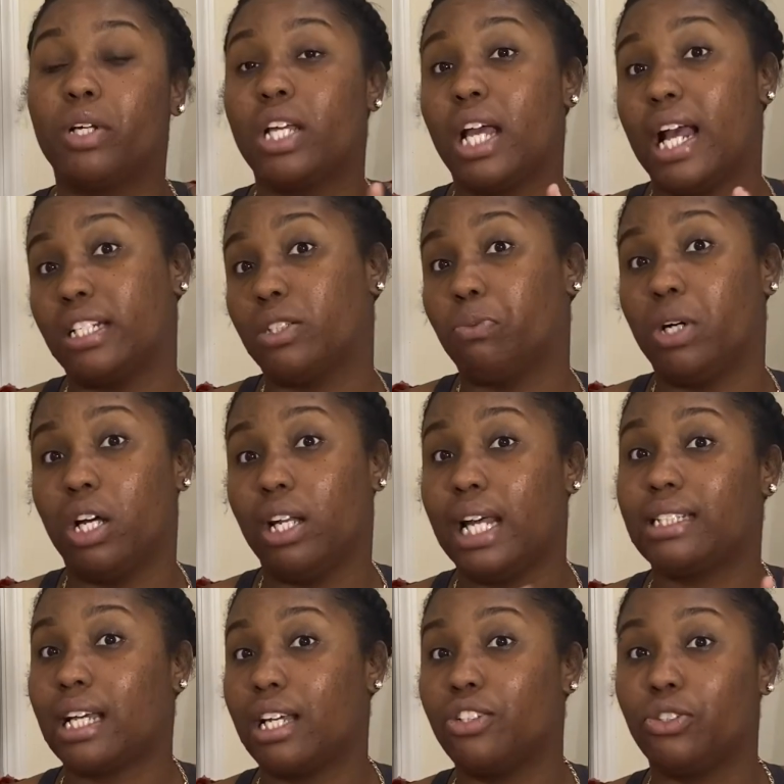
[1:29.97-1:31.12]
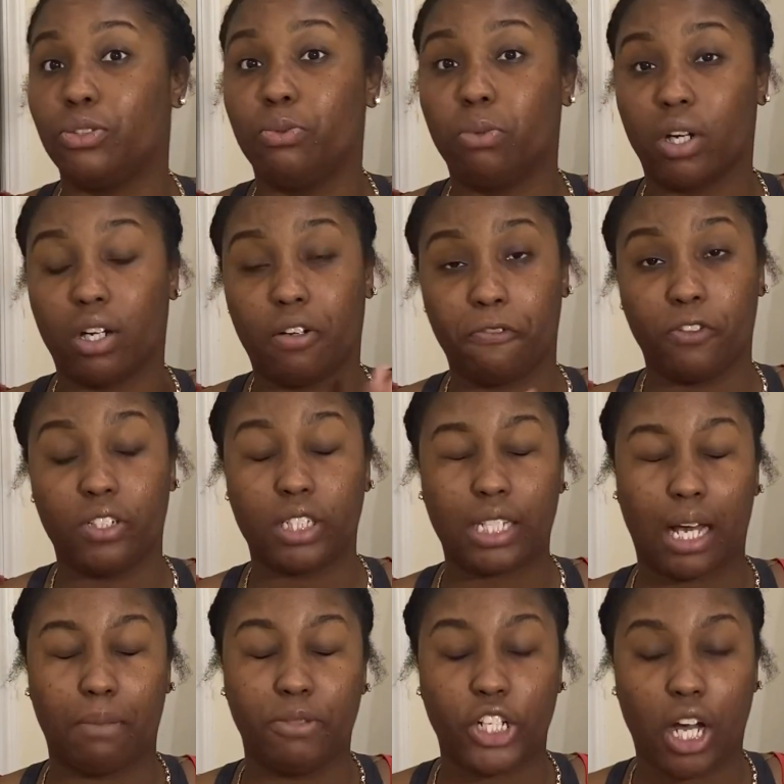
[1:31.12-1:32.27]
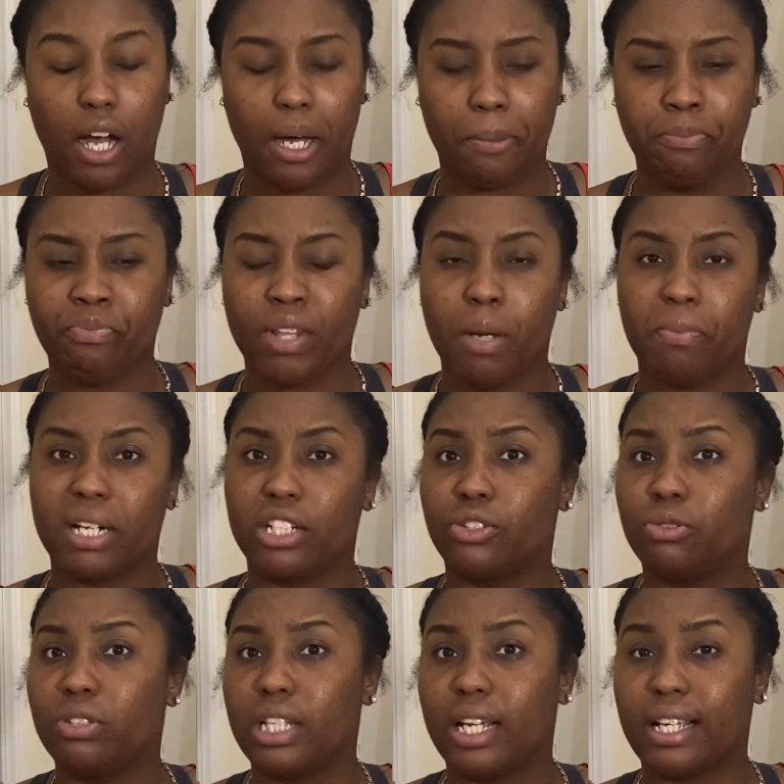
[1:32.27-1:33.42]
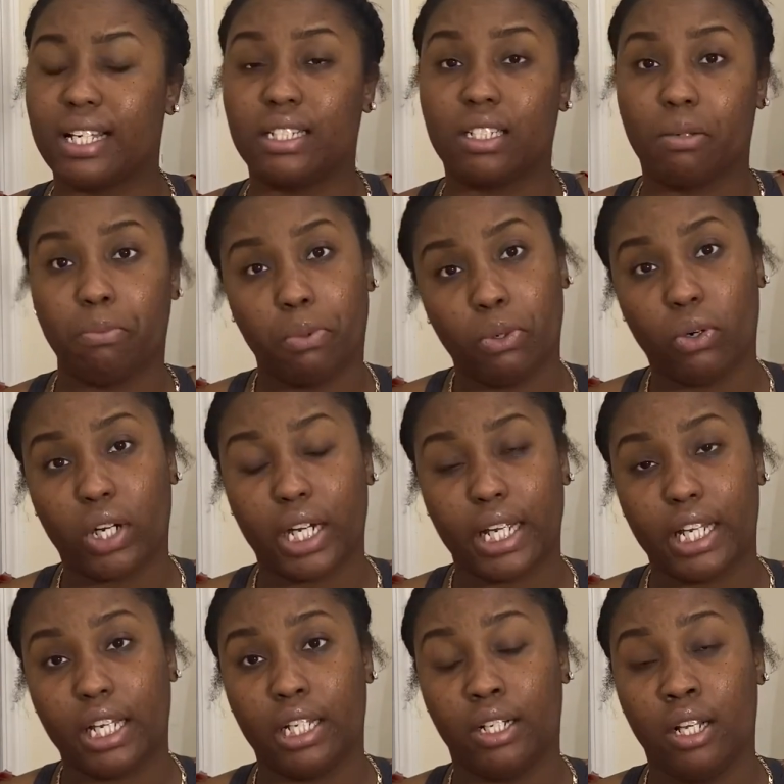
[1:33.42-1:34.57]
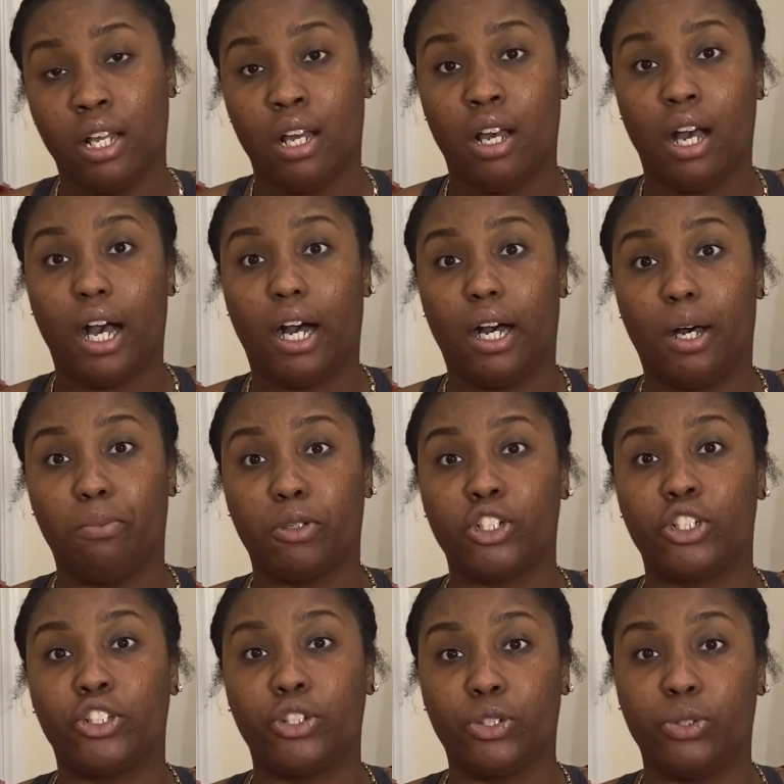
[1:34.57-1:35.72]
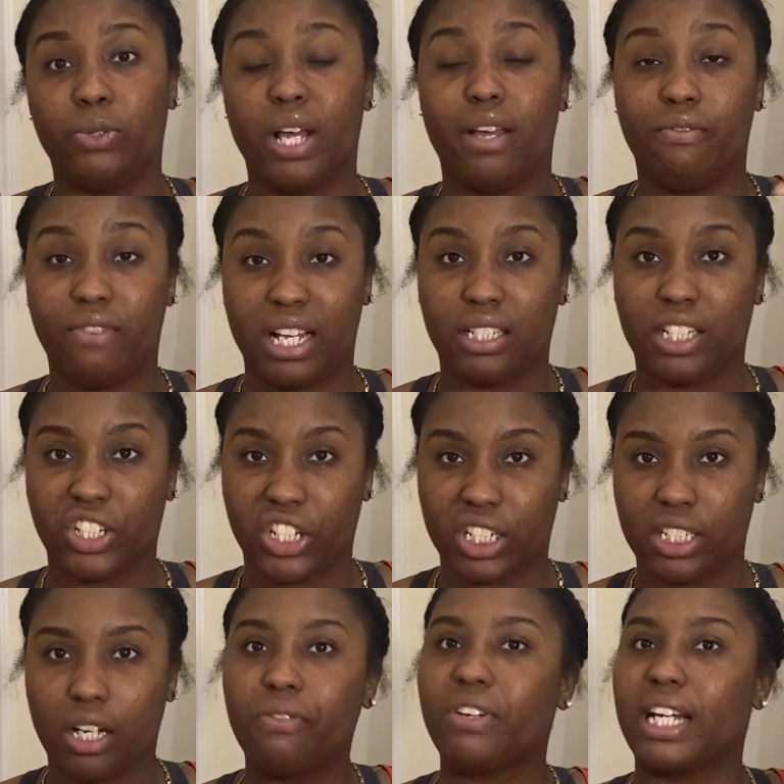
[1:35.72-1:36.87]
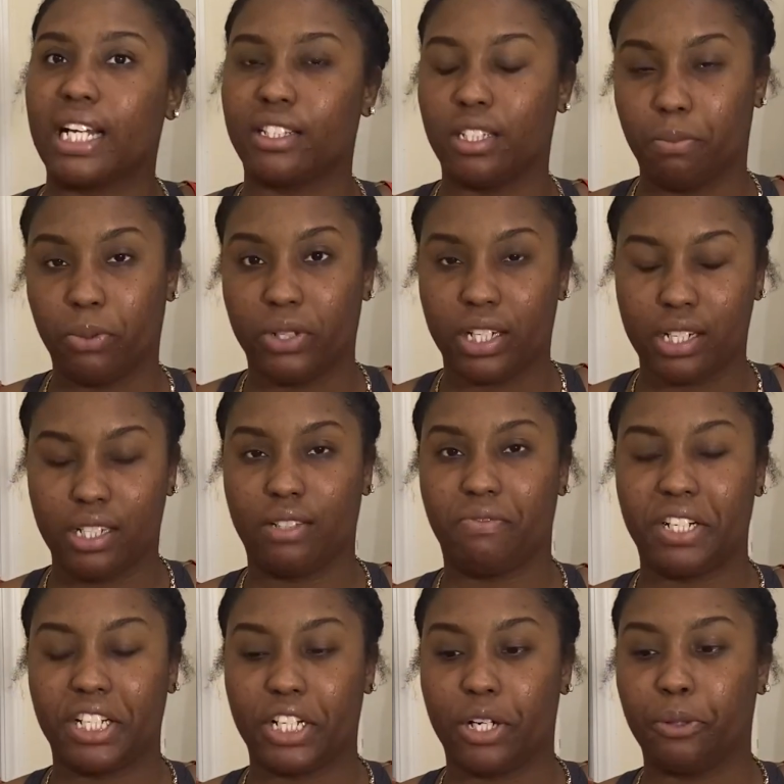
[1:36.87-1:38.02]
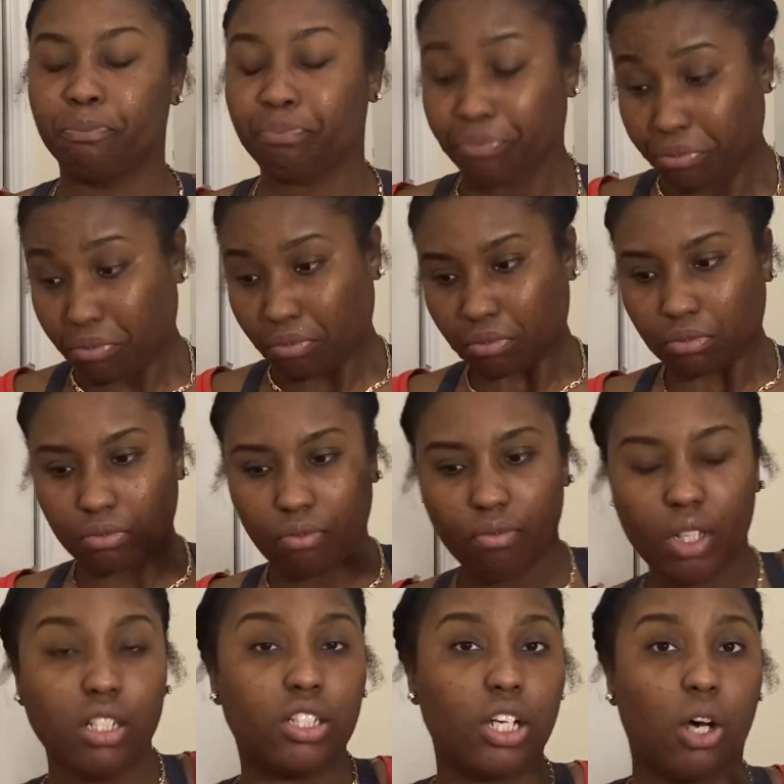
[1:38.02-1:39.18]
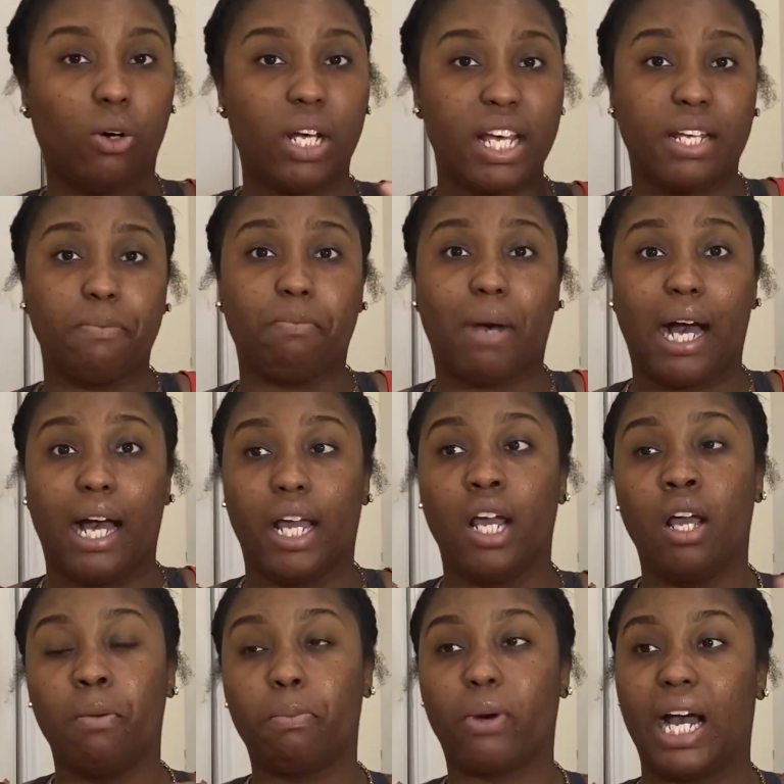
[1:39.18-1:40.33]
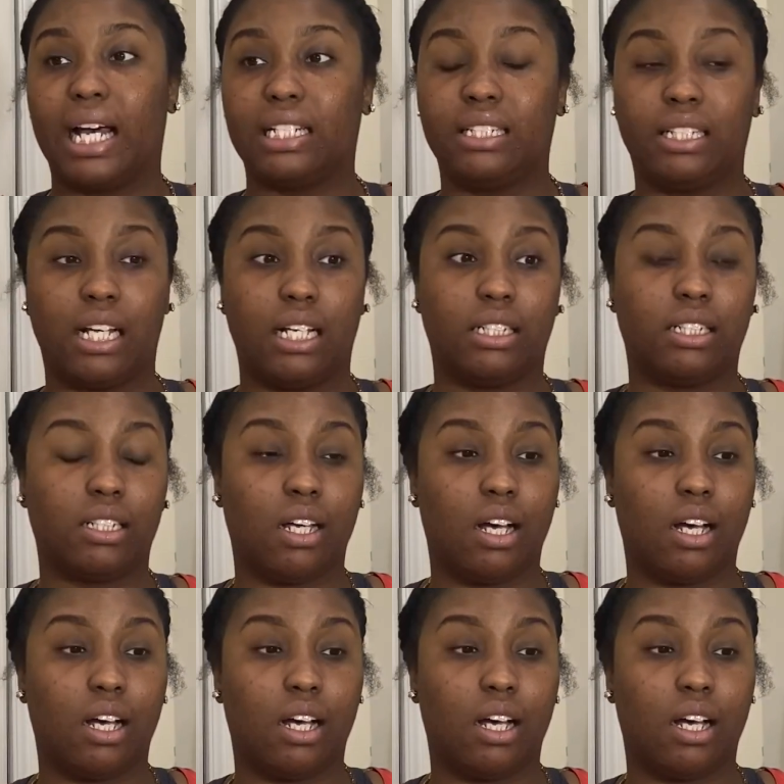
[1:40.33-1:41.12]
as well as I do work a full-time job, but I do think it's important to invest in yourself, and that's the point of this video. So in my process,